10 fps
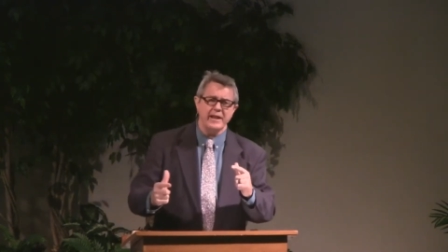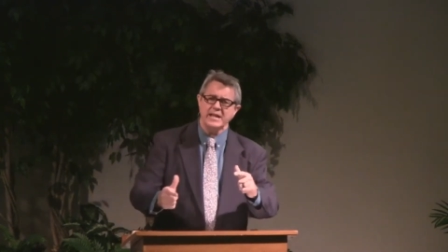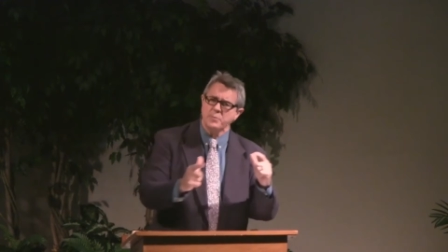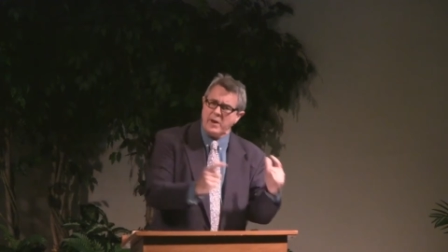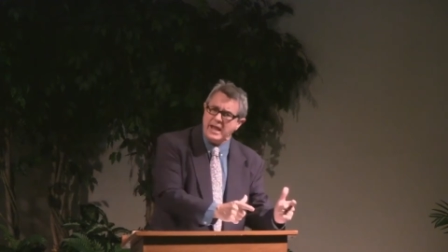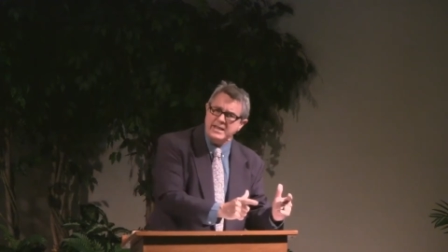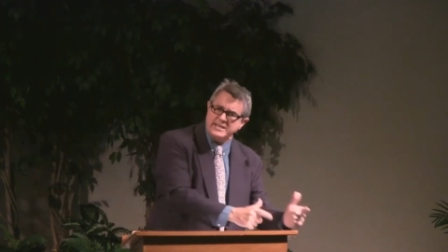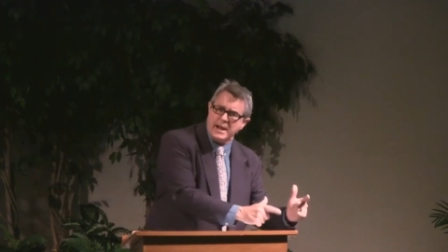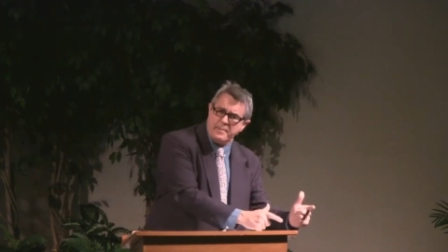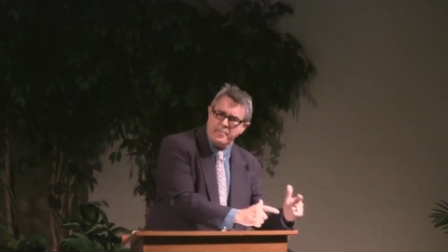against what he
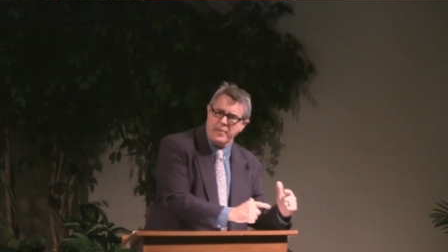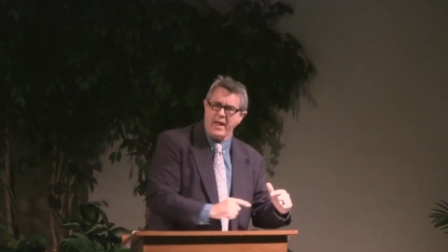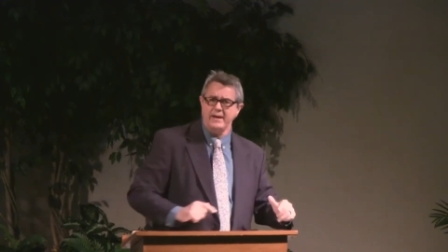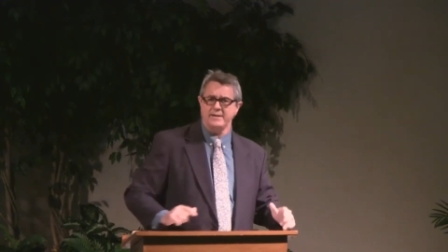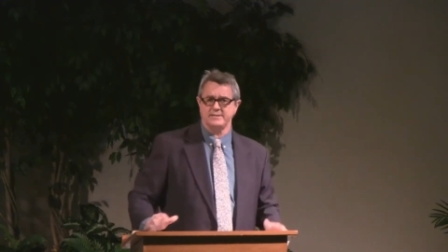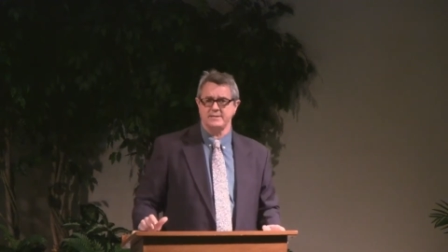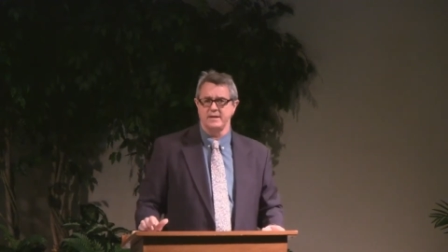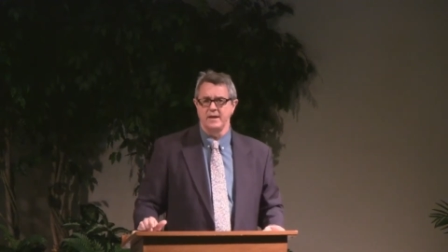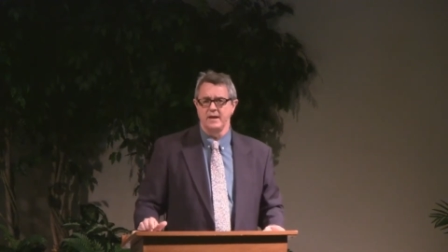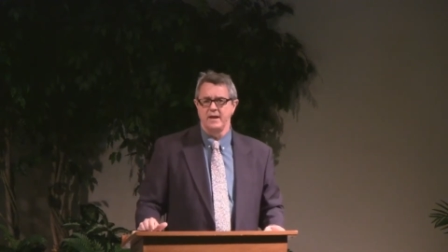set up in place.
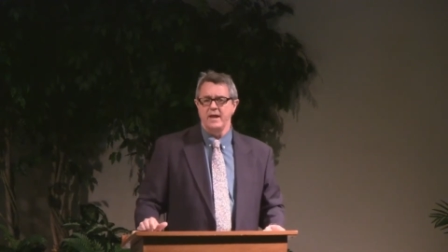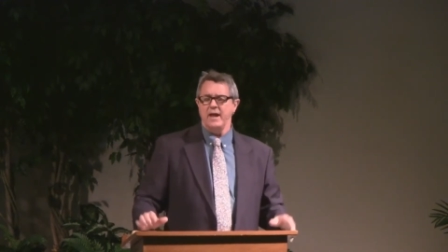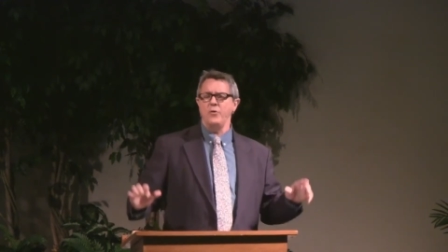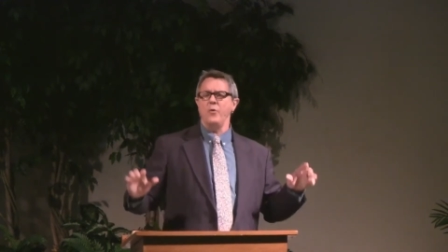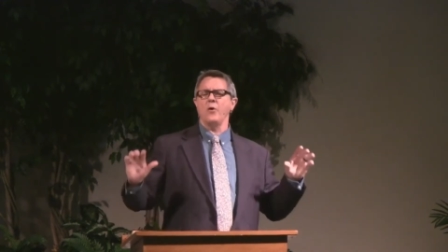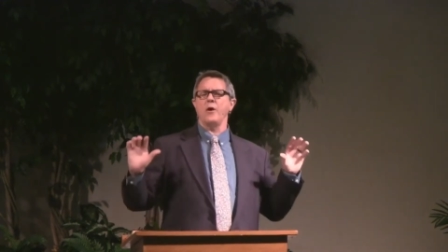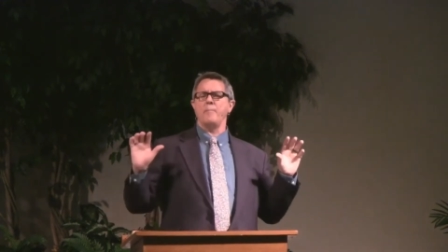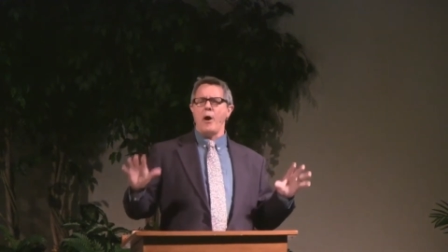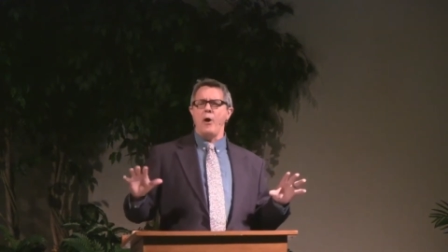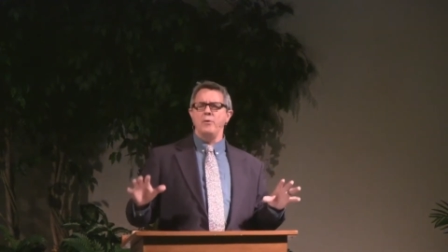You are
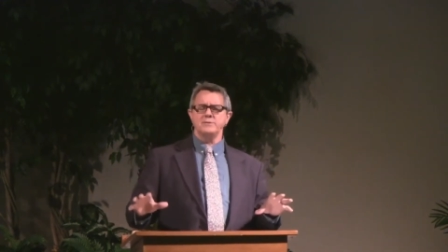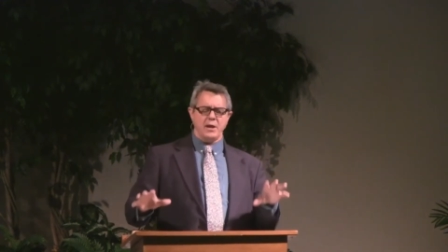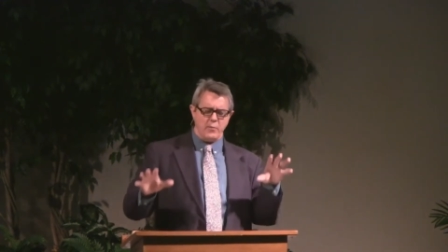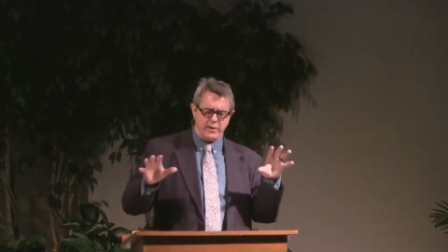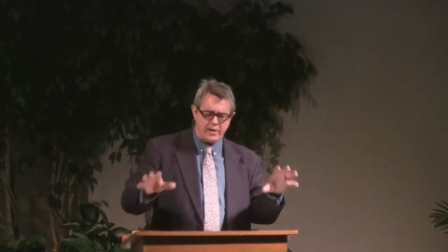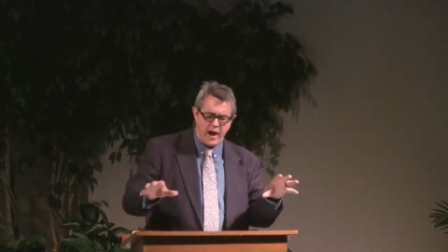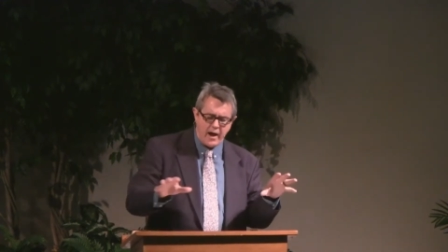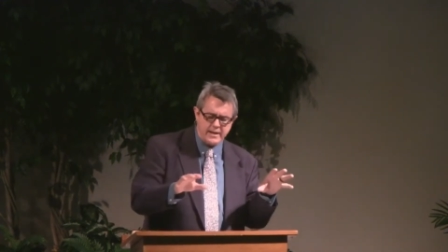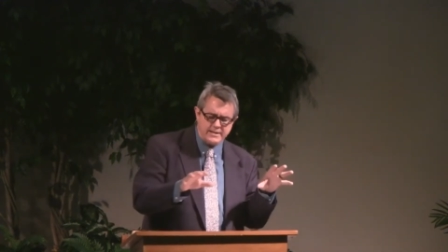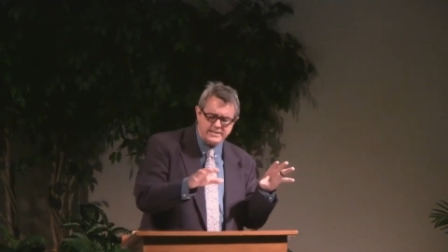opposing what
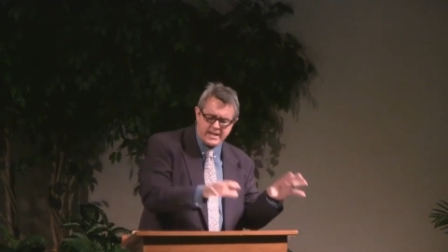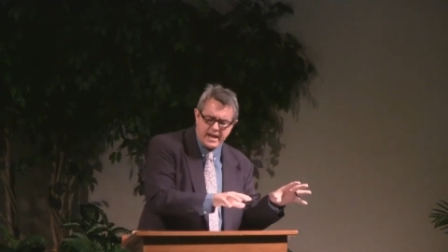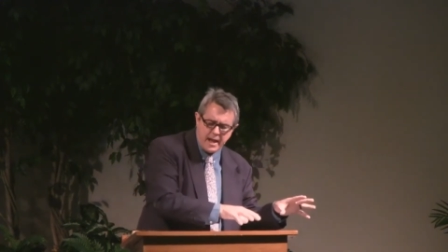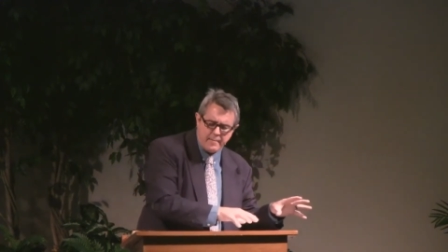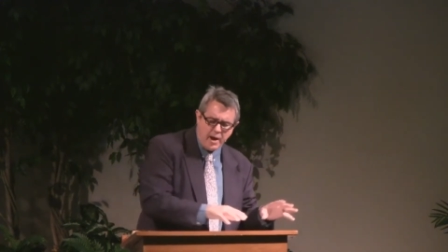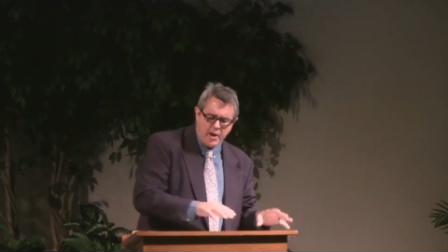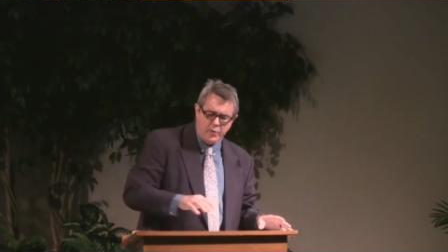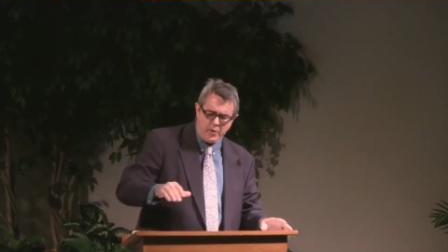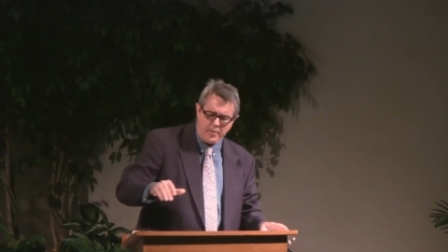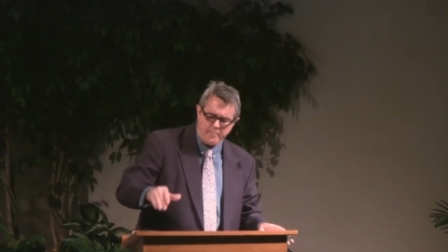God has set up.
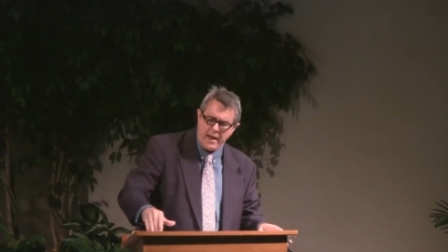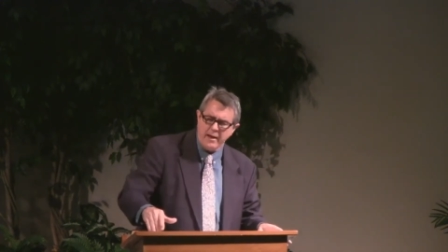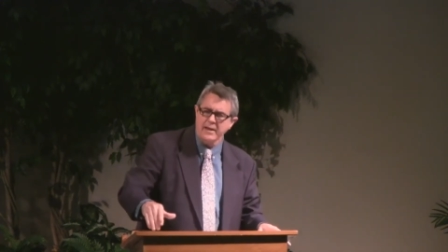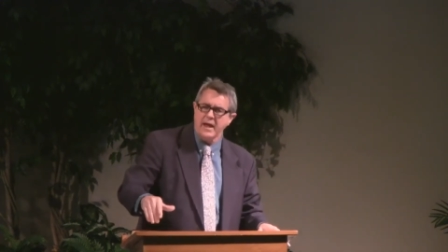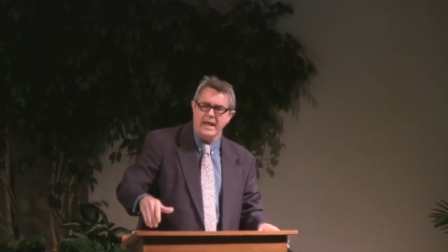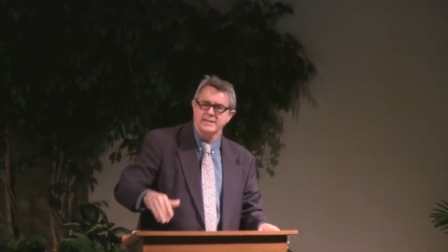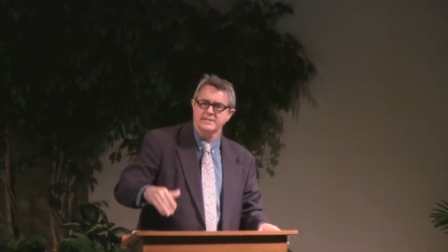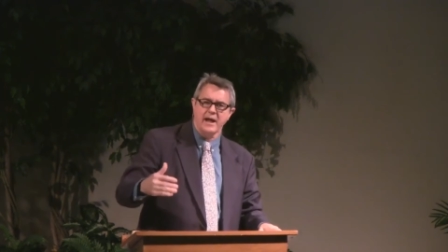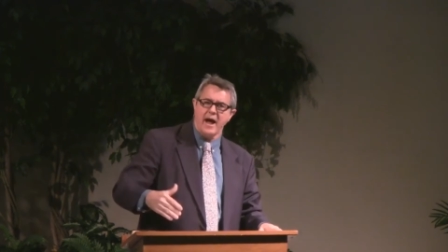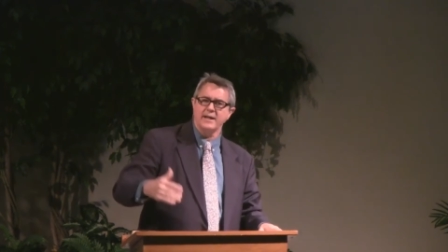You're rebelling
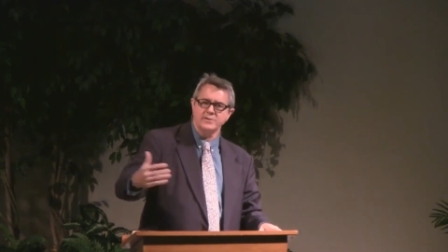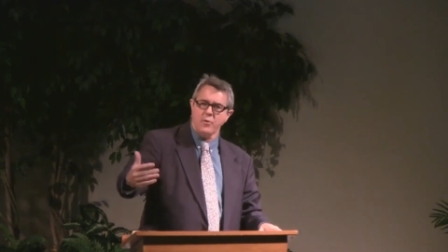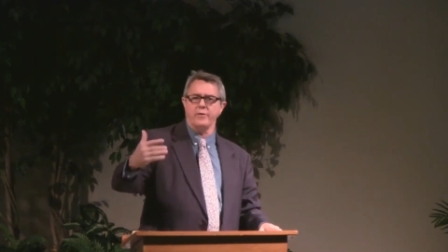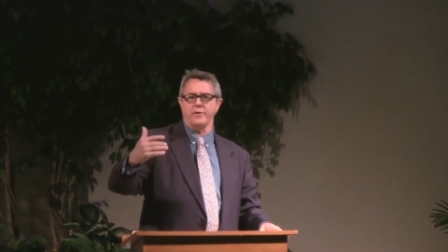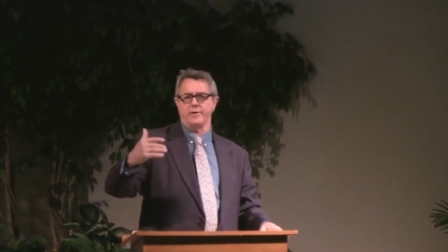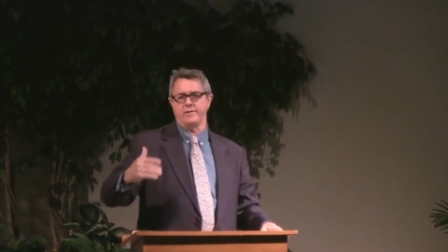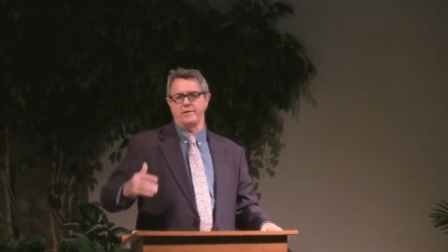against God's order.